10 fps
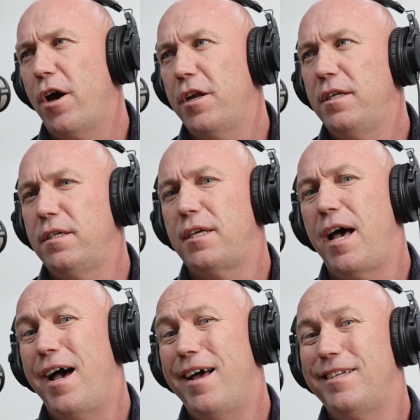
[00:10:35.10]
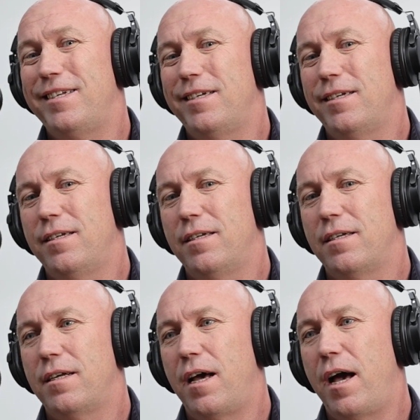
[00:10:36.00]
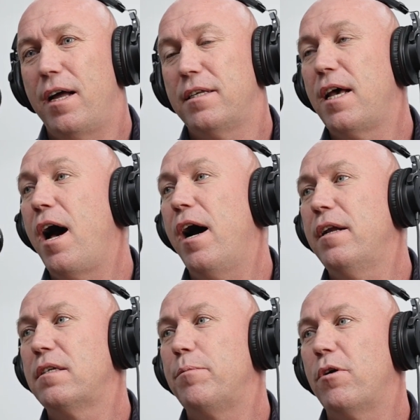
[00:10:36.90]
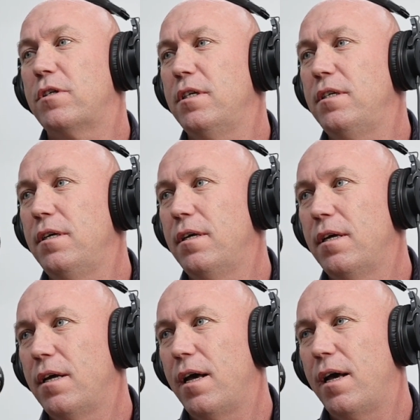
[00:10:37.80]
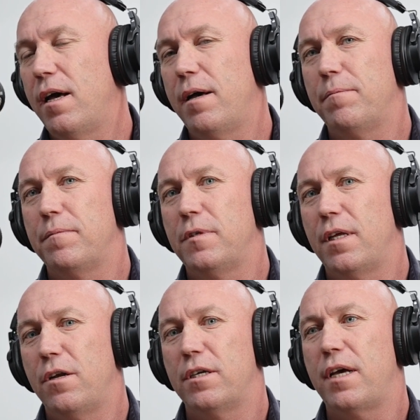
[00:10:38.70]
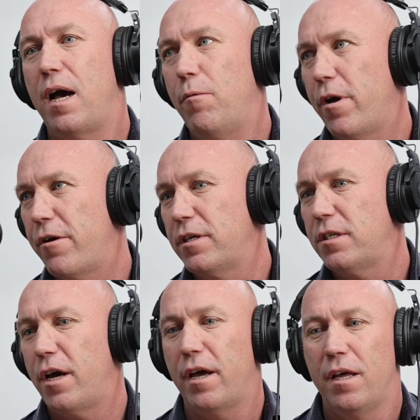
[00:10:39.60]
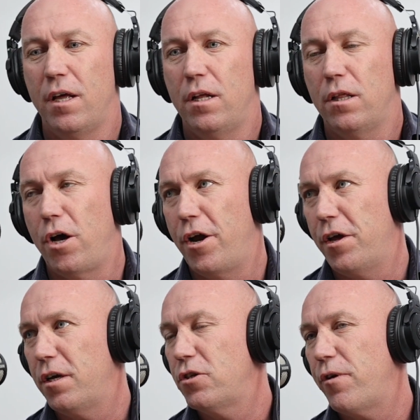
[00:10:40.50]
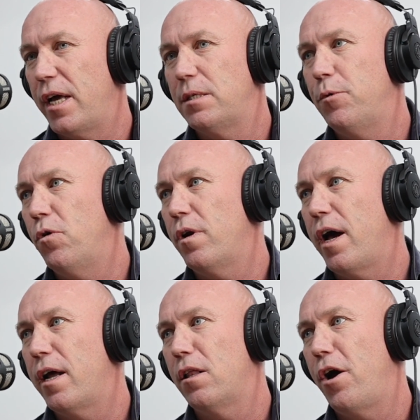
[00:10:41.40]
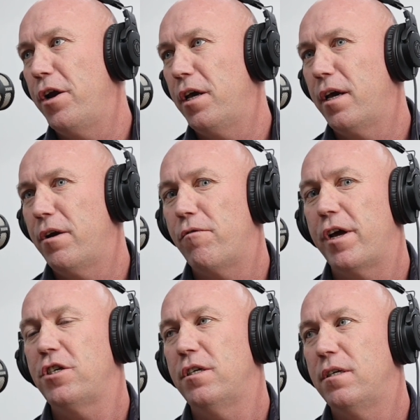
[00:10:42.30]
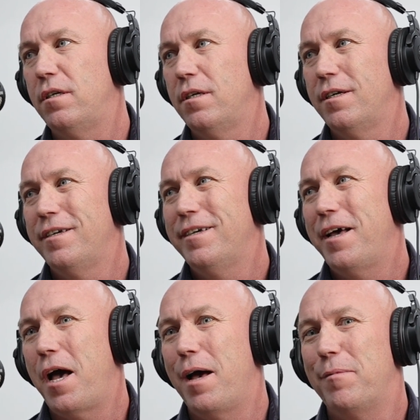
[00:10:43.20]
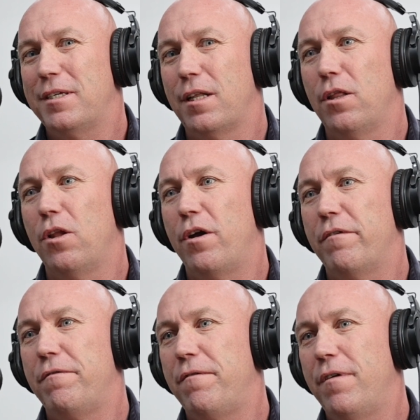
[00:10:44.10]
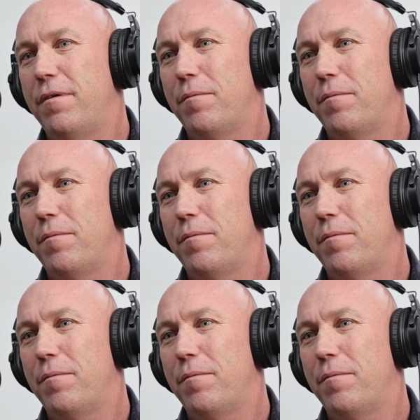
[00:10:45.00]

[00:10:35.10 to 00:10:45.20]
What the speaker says: coatings aren't as hard as epoxies. So they're not as hard wearing. So loading, transport, unloading, and erection, there's a lot of